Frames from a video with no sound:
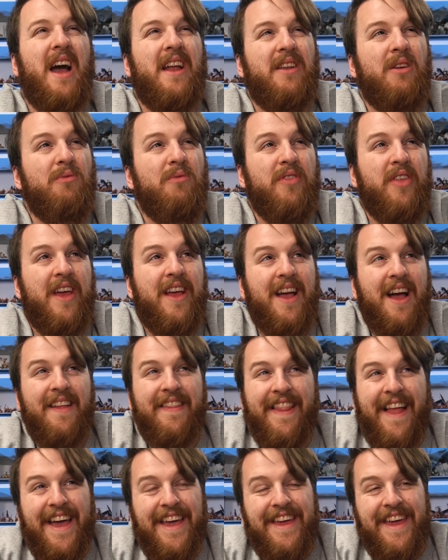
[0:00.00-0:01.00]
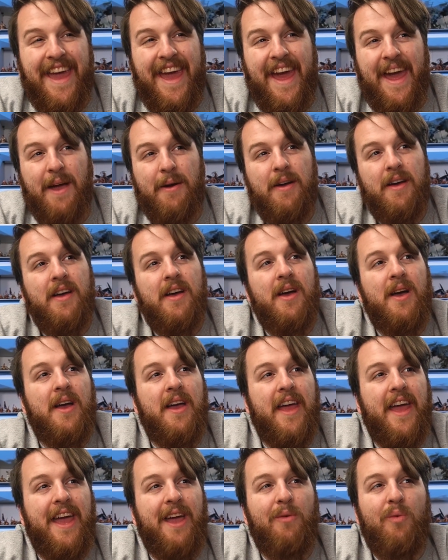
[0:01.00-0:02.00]
I don't think I like it.
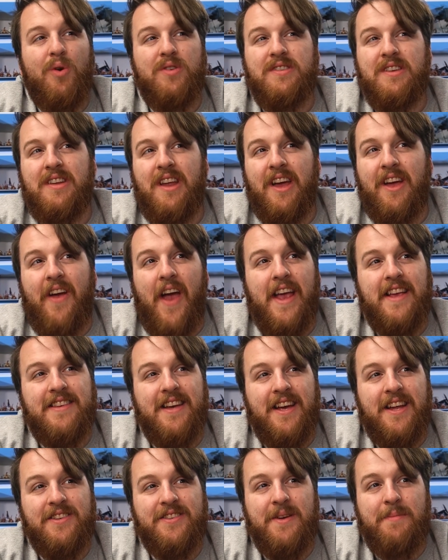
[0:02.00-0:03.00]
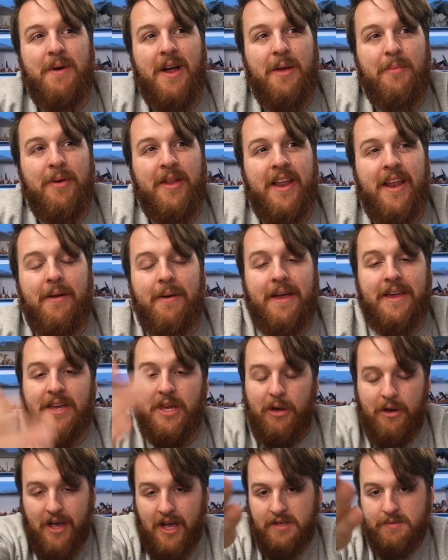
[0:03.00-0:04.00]
It wasn't a great secondary in my opinion anyway.
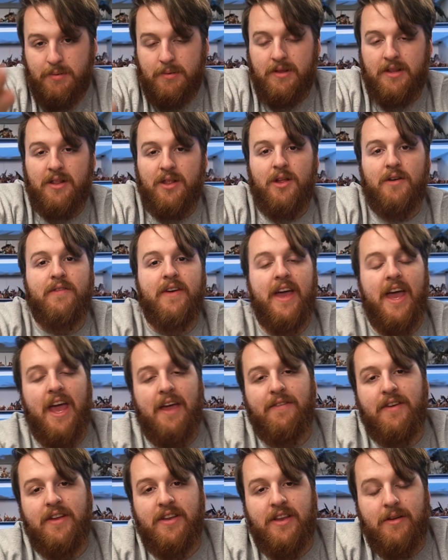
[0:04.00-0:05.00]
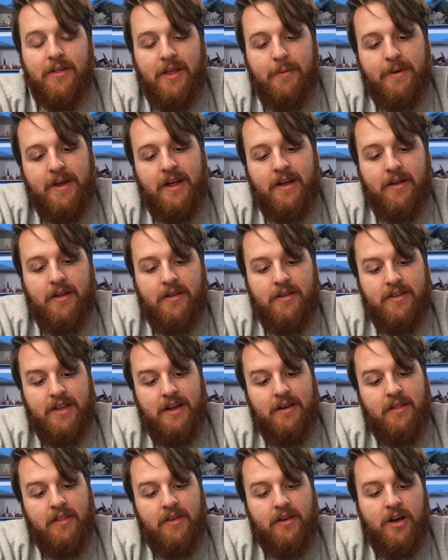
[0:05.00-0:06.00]
You guys probably love it. If you do, let me know
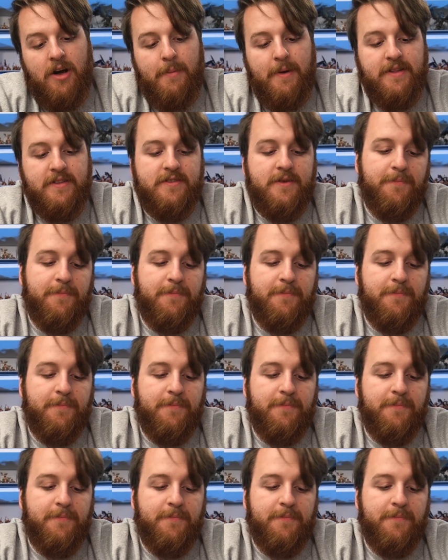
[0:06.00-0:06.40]
down in the comments.